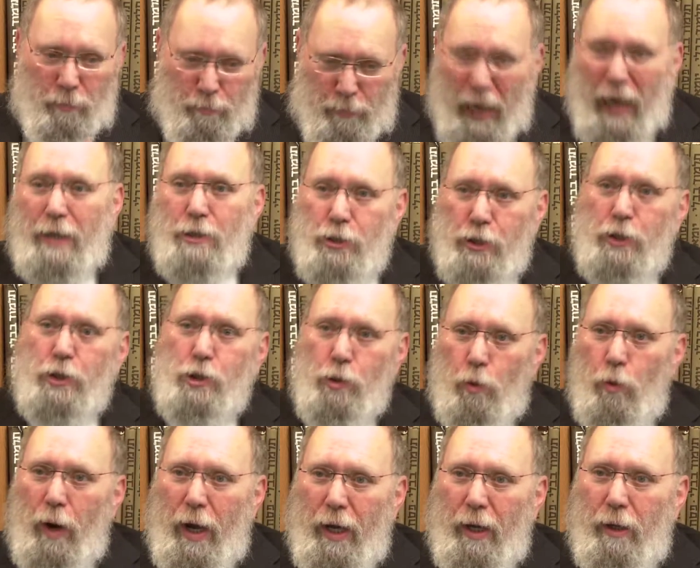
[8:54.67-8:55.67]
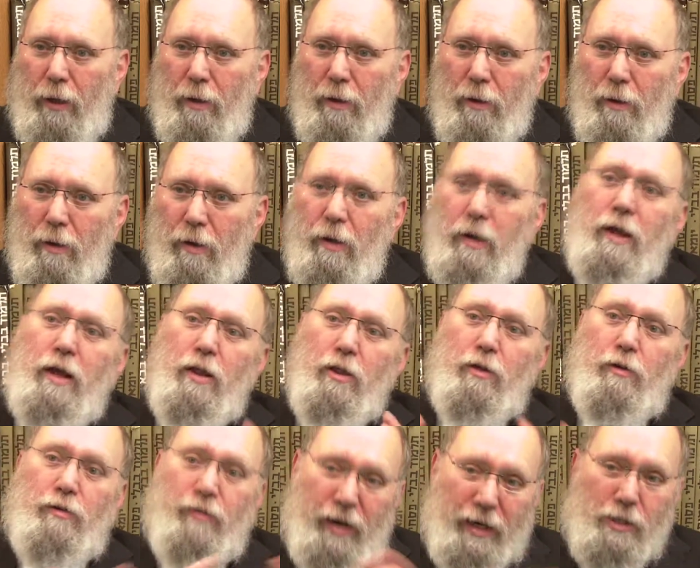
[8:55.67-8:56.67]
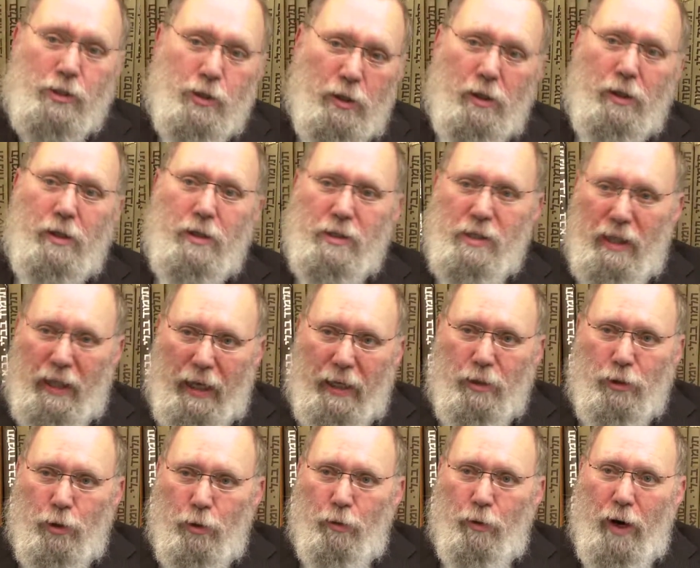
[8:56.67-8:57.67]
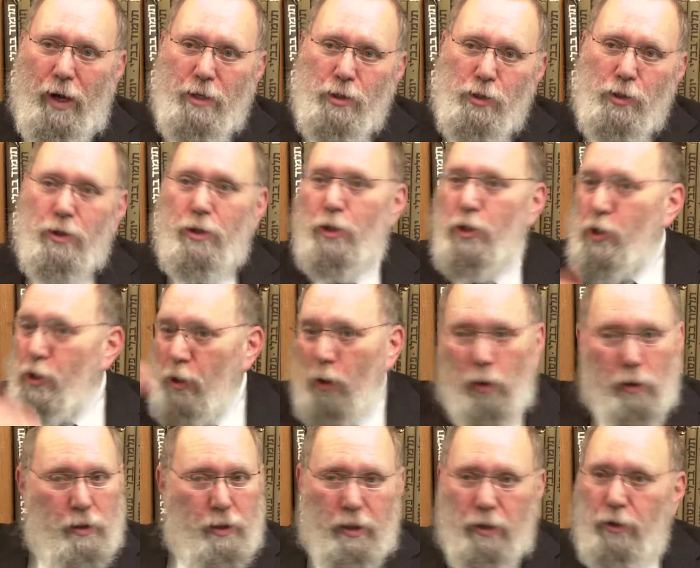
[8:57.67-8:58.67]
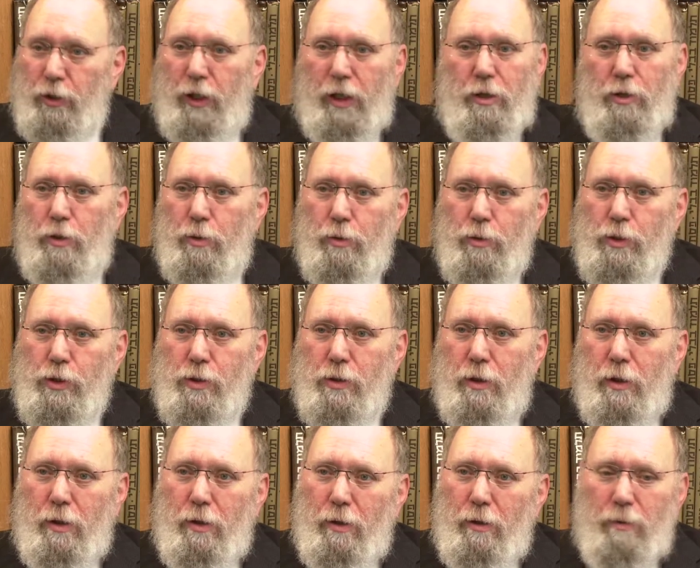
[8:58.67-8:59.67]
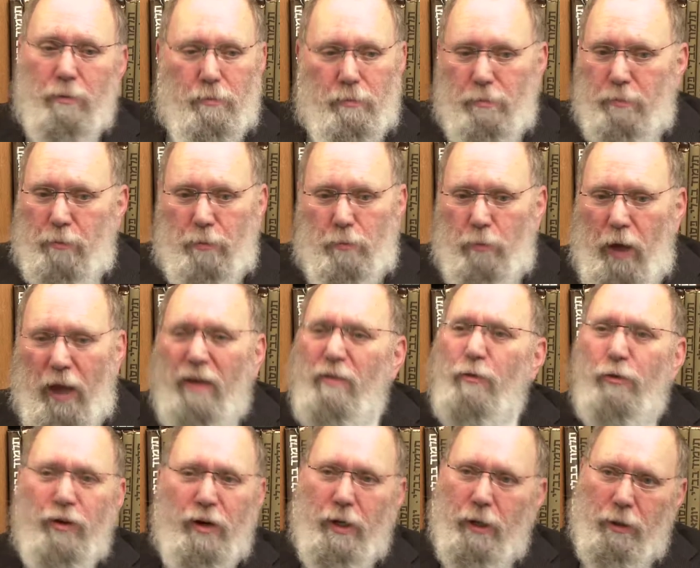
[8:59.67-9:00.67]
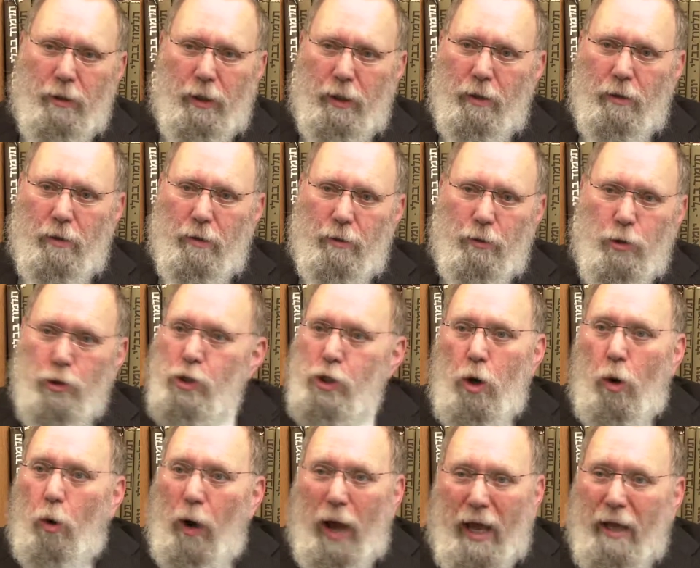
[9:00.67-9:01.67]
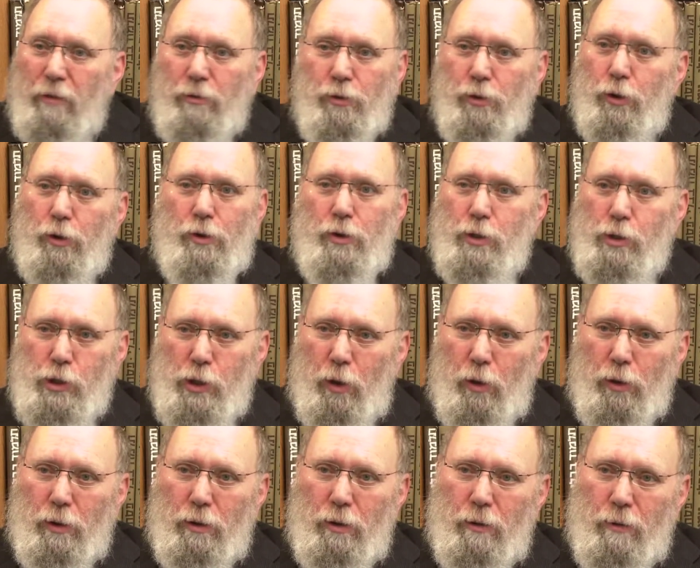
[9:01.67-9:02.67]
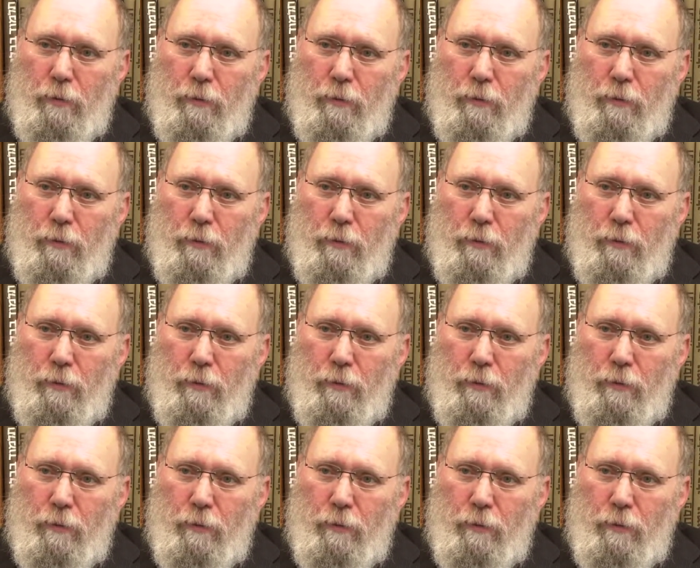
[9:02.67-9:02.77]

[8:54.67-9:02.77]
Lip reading: passes away, the vessel is laid to rest. The soul continues infinitely. There's no end to the soul.